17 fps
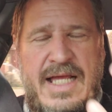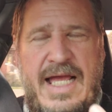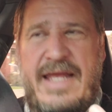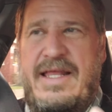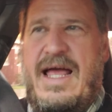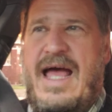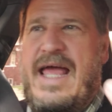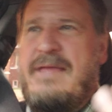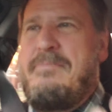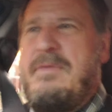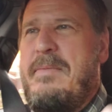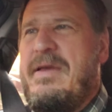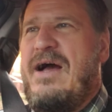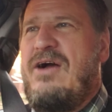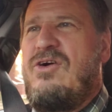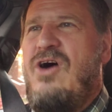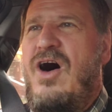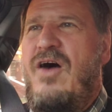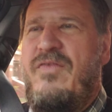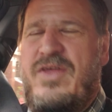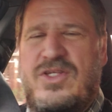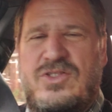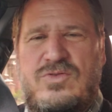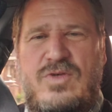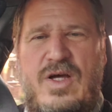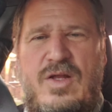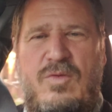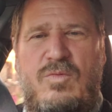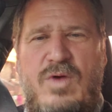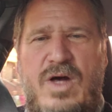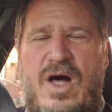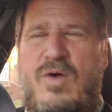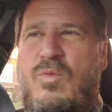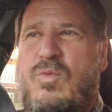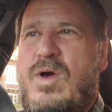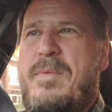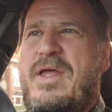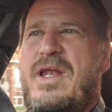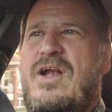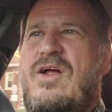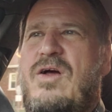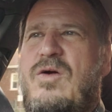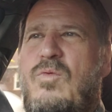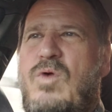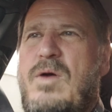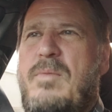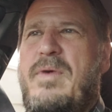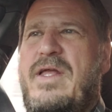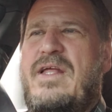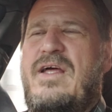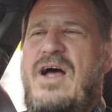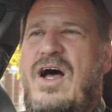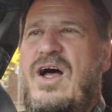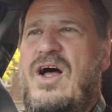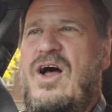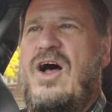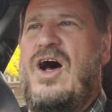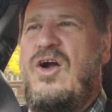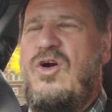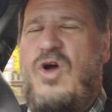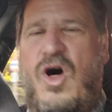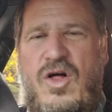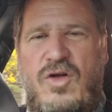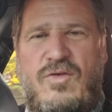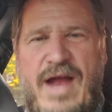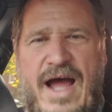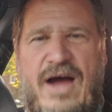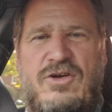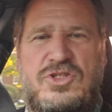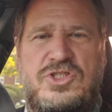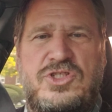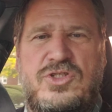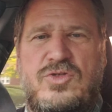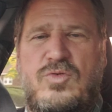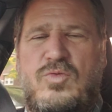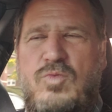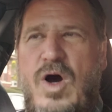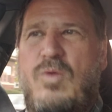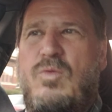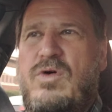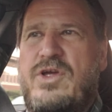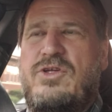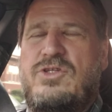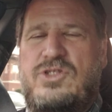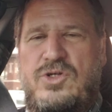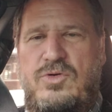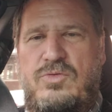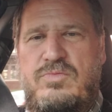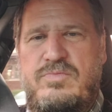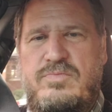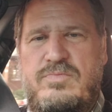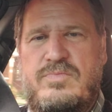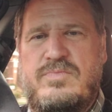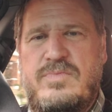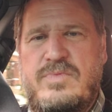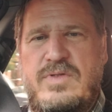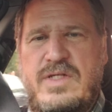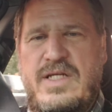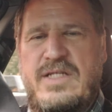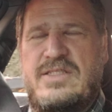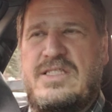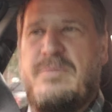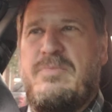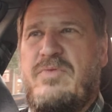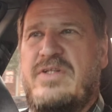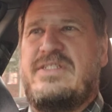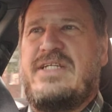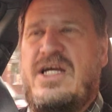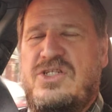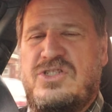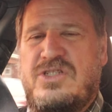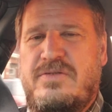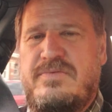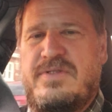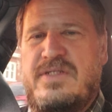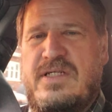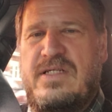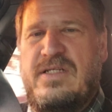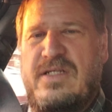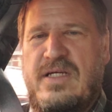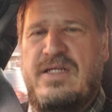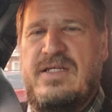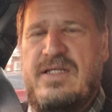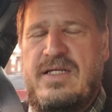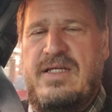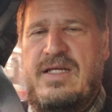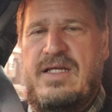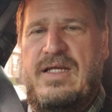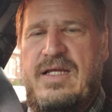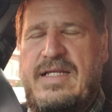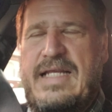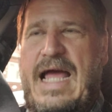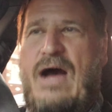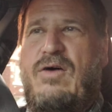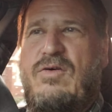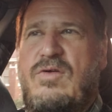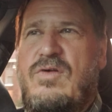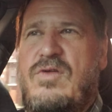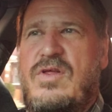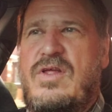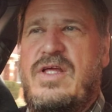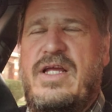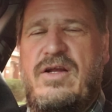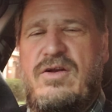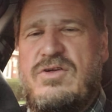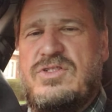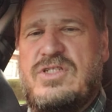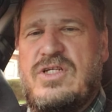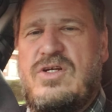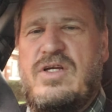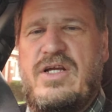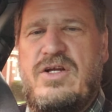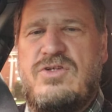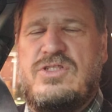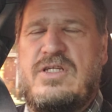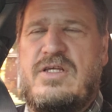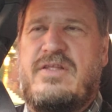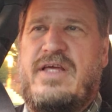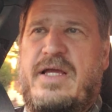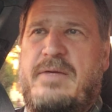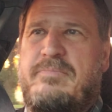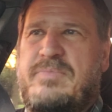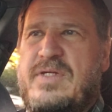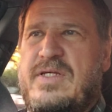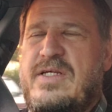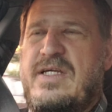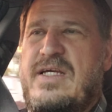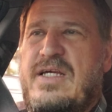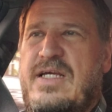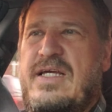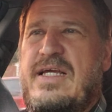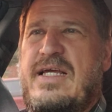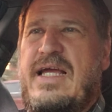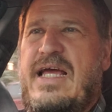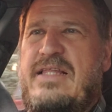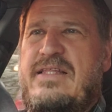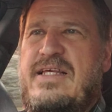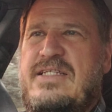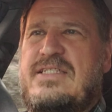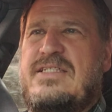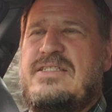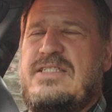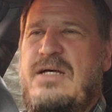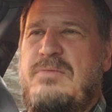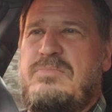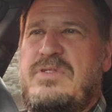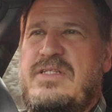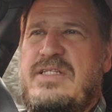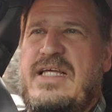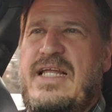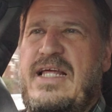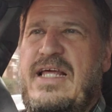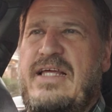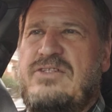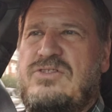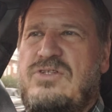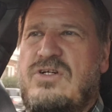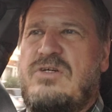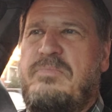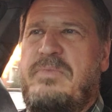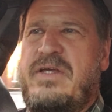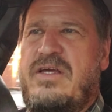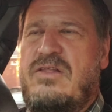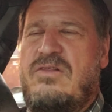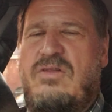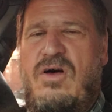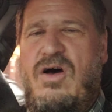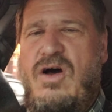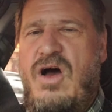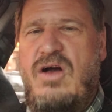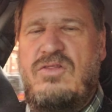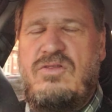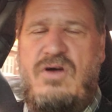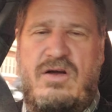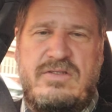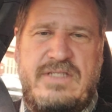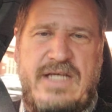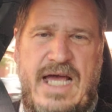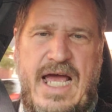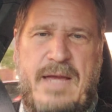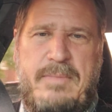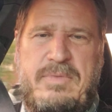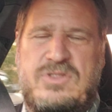And I, maybe I'll call this one, well, women, women are all around you. What will you do in semen retention? Now, here's the, here's the thing. And this is something that it took me a long, long time.